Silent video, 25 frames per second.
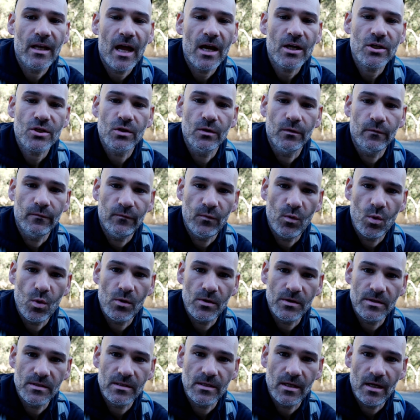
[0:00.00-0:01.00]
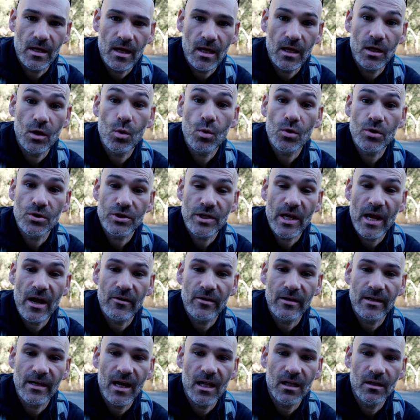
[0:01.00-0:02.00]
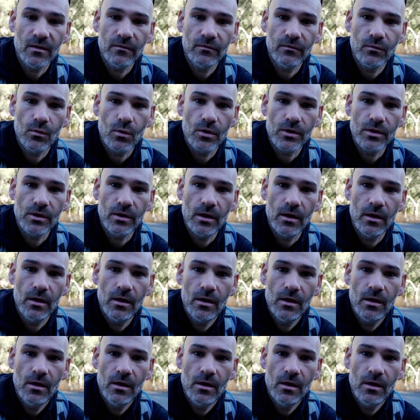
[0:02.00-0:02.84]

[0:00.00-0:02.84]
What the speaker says: National Forest today in Orange County, California,